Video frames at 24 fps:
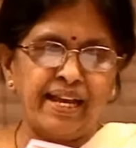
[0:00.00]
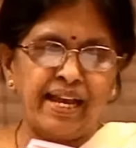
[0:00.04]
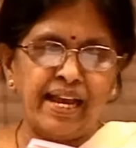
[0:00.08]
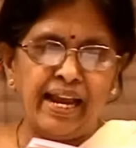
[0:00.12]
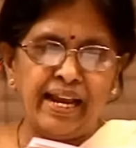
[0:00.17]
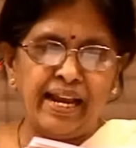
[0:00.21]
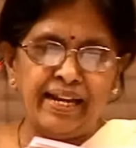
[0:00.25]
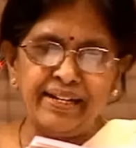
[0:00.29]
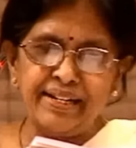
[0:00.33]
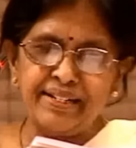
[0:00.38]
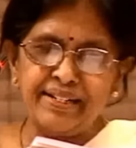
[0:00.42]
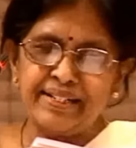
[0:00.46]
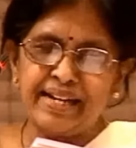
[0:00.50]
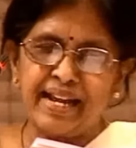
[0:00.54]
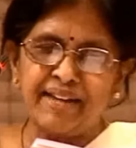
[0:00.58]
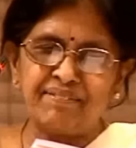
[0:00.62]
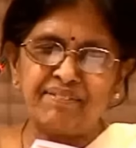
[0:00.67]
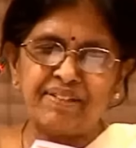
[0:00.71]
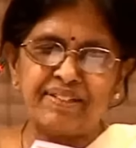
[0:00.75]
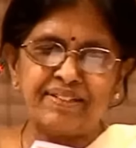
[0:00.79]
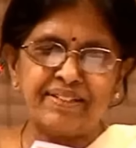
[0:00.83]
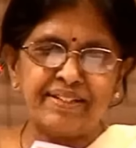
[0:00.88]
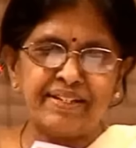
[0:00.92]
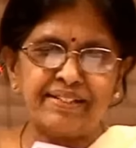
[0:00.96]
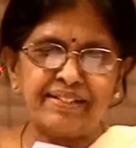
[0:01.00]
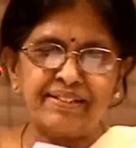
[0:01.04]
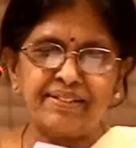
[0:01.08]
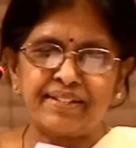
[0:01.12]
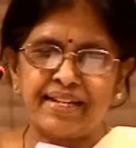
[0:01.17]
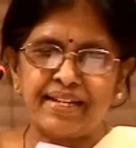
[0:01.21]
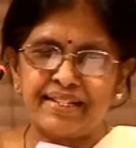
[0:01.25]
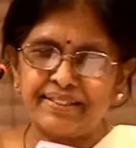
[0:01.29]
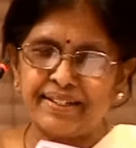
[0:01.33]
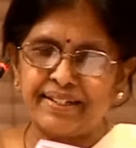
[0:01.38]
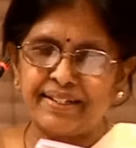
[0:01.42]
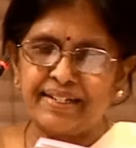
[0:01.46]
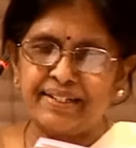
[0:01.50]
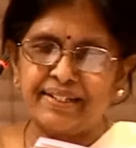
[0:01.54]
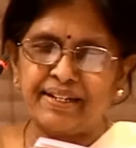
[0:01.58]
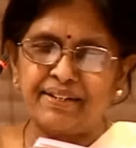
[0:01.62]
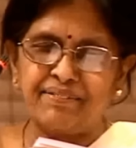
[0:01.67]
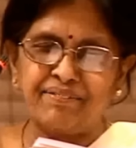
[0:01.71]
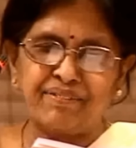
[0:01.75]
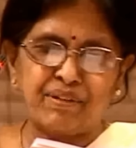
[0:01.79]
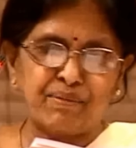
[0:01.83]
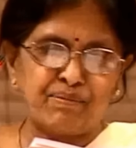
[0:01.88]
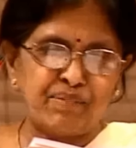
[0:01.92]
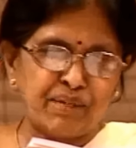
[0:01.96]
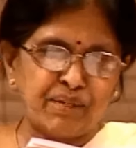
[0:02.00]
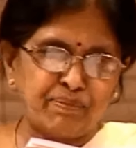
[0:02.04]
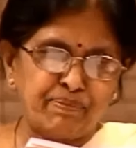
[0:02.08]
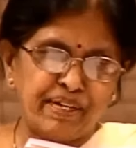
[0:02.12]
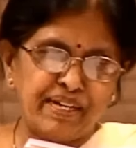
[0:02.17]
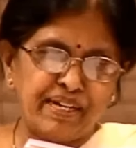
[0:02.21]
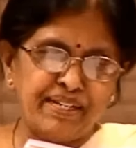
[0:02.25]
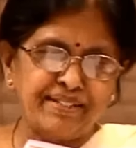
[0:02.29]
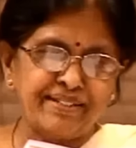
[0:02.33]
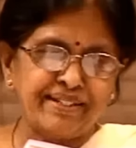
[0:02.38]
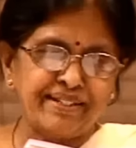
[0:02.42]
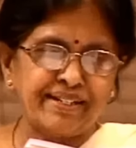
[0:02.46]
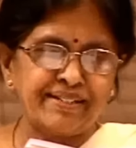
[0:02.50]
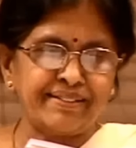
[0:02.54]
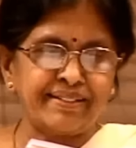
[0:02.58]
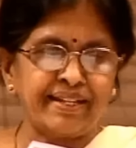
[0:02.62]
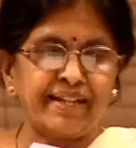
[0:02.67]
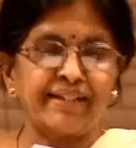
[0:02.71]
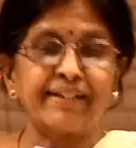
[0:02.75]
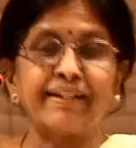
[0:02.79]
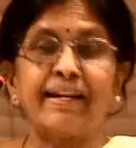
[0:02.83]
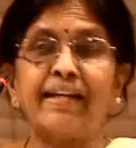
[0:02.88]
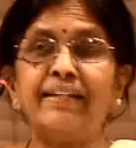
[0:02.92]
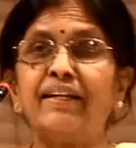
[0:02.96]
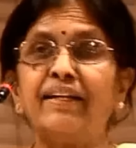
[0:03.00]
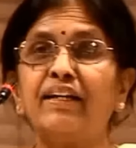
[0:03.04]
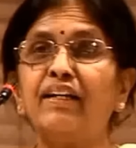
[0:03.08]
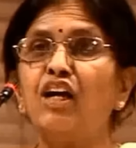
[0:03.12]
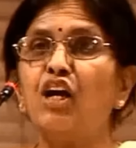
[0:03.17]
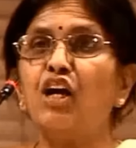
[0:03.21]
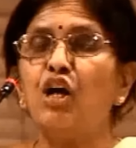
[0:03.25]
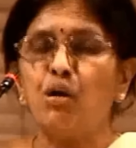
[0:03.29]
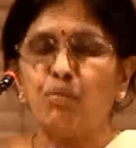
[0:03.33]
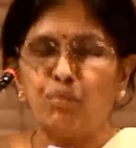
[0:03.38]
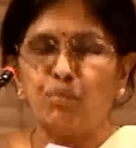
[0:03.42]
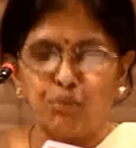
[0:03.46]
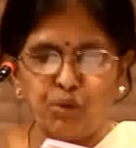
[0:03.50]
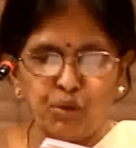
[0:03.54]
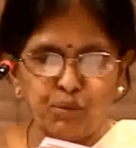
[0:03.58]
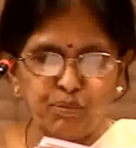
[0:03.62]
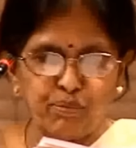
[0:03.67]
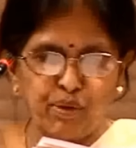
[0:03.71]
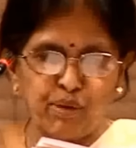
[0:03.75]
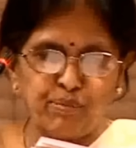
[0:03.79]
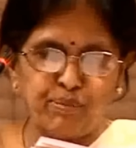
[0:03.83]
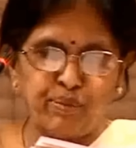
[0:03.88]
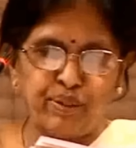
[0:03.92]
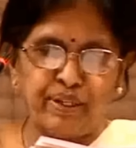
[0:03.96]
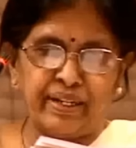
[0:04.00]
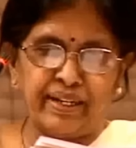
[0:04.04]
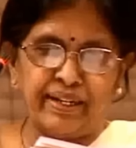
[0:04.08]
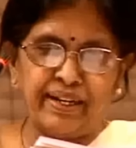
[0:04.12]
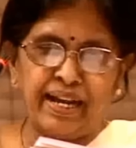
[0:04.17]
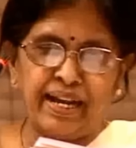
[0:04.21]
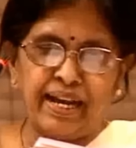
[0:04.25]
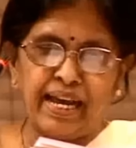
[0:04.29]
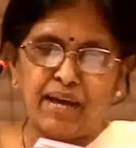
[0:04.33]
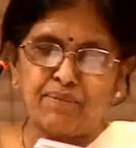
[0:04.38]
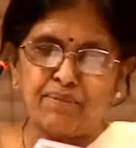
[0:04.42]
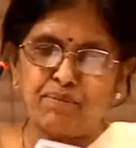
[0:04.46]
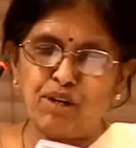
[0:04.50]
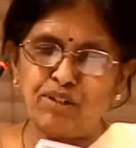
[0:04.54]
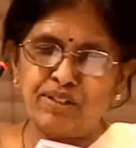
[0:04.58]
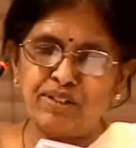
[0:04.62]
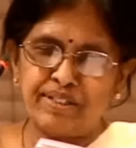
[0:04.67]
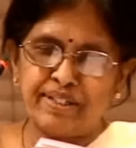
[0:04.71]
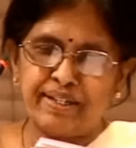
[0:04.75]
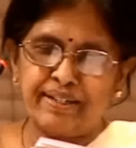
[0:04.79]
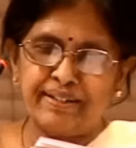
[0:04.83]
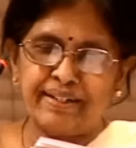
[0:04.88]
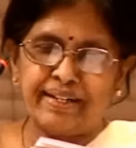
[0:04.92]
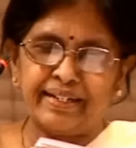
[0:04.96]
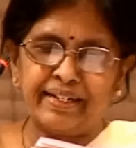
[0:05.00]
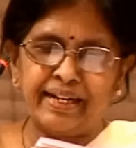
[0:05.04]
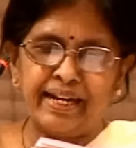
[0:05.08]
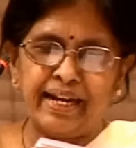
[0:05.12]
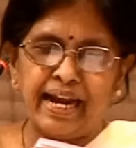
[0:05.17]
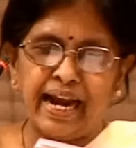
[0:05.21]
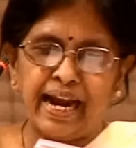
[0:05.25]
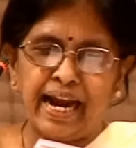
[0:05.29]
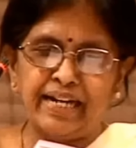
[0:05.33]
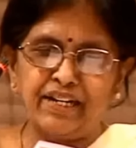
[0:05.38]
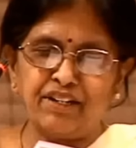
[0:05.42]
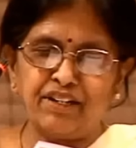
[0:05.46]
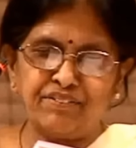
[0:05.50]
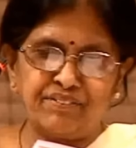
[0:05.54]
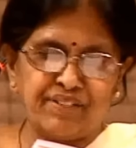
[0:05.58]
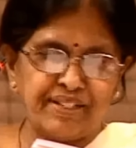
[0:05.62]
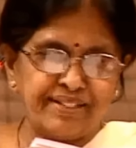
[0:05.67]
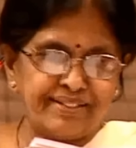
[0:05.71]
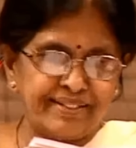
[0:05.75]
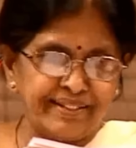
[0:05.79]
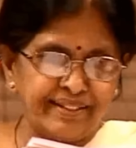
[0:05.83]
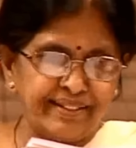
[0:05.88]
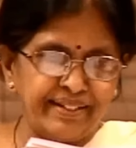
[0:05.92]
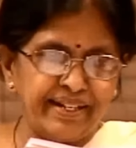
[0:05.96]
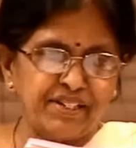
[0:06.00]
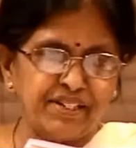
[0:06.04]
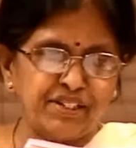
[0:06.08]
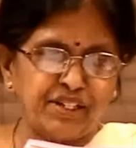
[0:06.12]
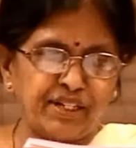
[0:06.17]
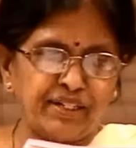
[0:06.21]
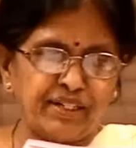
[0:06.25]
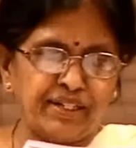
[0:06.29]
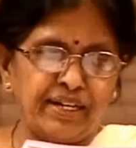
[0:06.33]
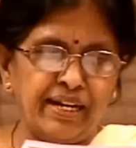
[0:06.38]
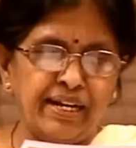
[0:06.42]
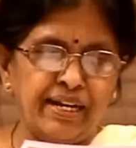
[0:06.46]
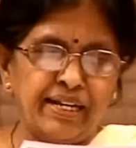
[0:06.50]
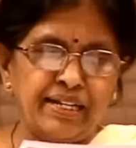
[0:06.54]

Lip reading: English language serials translated from Japanese serials are rather more popular among children and of this generation.